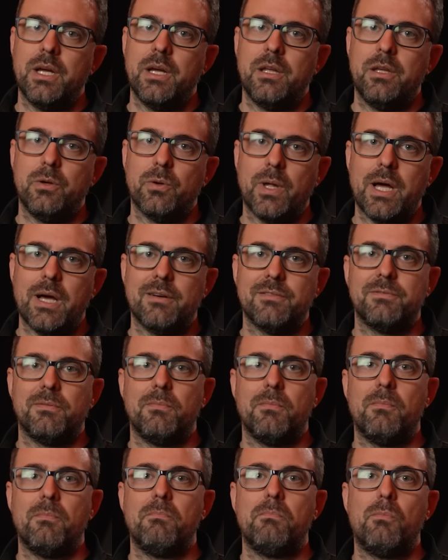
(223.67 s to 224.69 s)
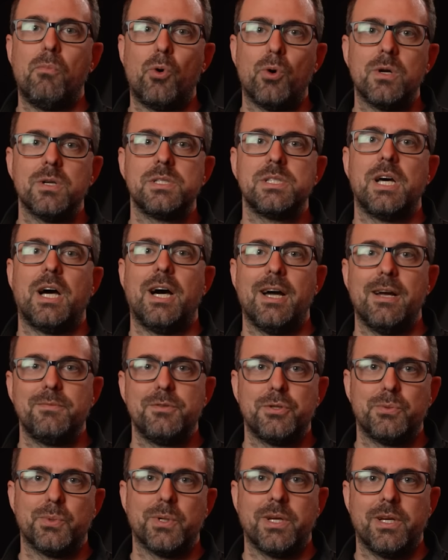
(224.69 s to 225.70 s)
you'll have more time
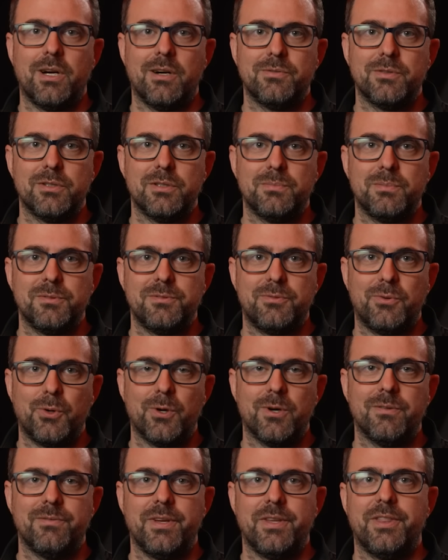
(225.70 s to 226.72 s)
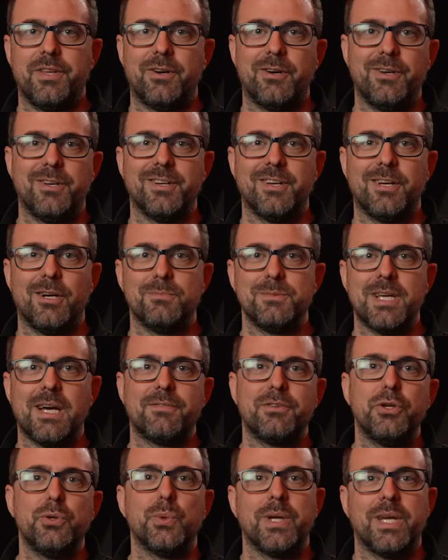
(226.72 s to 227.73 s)
to recover before Bytharian comes
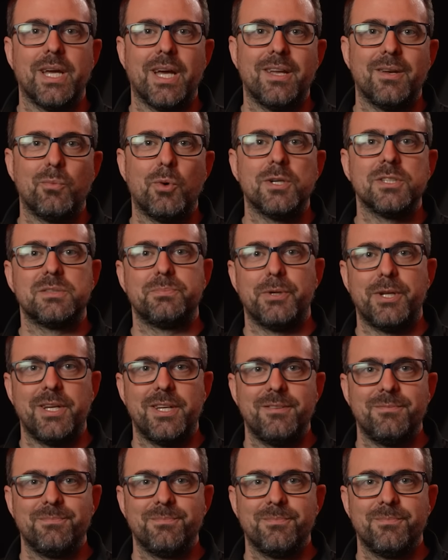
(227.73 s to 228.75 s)
after you again while spinning.